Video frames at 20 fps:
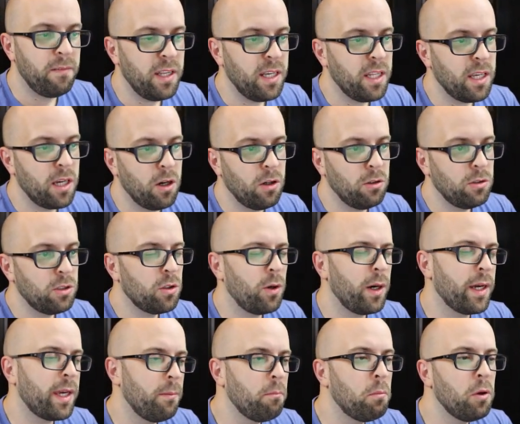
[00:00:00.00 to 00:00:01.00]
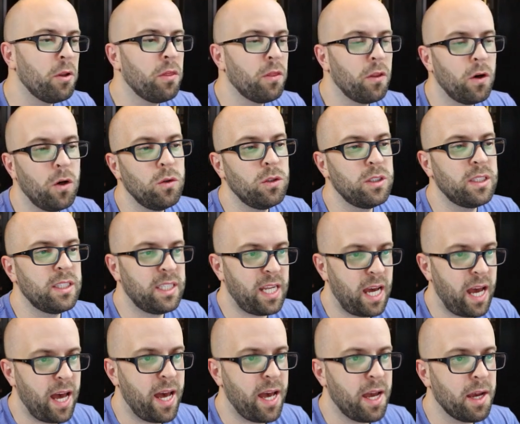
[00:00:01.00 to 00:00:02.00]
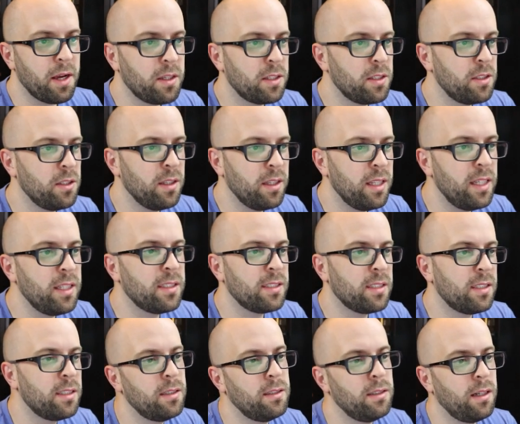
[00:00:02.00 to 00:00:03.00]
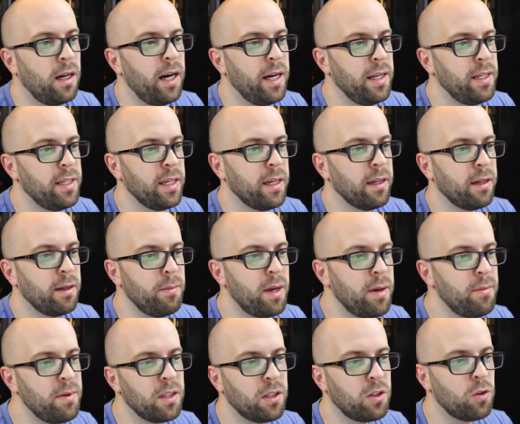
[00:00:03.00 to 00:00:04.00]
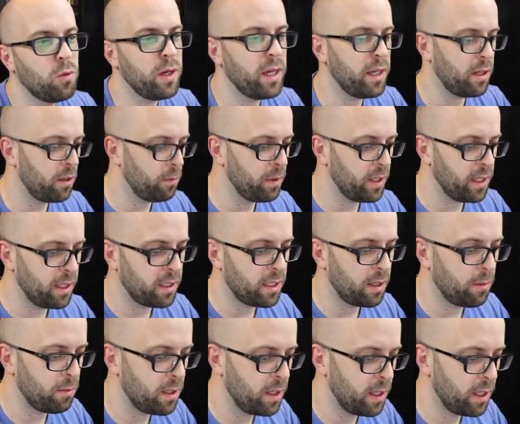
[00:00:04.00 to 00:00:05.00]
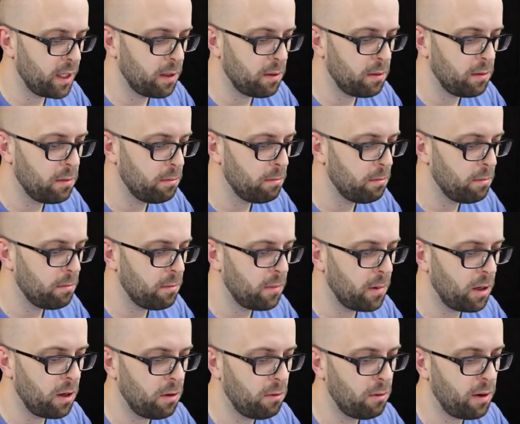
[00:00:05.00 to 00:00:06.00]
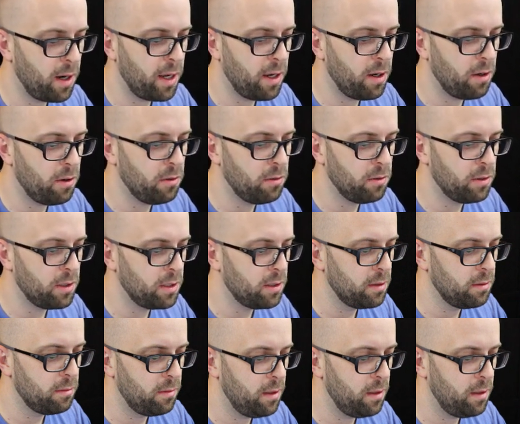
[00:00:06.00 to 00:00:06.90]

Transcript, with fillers: video, so I can put those tags to this idea, and maybe the tweet will be something around.